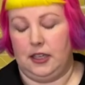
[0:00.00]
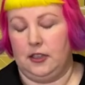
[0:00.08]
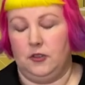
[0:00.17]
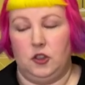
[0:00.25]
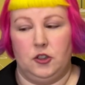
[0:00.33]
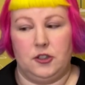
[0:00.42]
And
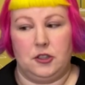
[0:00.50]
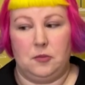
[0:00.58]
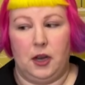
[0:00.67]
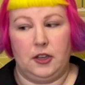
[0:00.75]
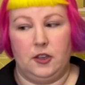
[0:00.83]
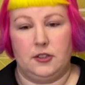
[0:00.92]
of course you
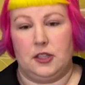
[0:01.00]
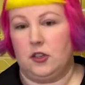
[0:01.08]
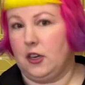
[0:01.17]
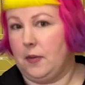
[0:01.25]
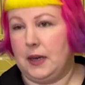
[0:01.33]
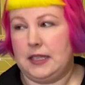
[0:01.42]
might notice I
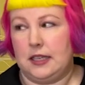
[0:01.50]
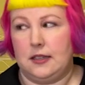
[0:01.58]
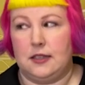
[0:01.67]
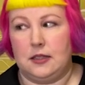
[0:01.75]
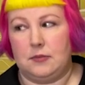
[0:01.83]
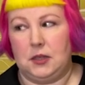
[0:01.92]
don't have my
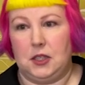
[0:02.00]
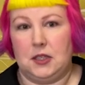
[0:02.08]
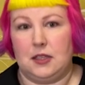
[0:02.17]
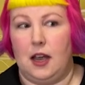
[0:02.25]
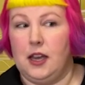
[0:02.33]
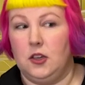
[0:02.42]
scissors
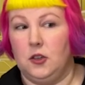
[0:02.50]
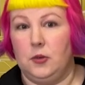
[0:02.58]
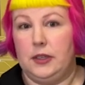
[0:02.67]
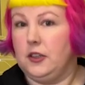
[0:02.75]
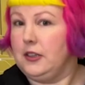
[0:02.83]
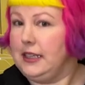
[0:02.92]
because I know
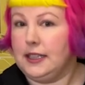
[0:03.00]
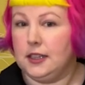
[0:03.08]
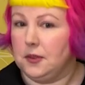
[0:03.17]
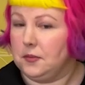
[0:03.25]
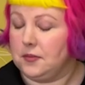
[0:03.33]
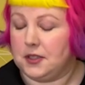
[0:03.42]
we don't need
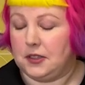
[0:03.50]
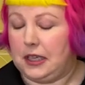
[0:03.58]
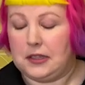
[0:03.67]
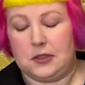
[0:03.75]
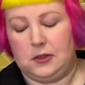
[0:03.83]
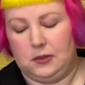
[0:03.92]
them. So
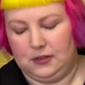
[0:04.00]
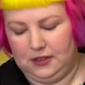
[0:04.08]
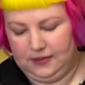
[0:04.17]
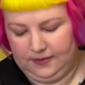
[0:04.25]
that's cool.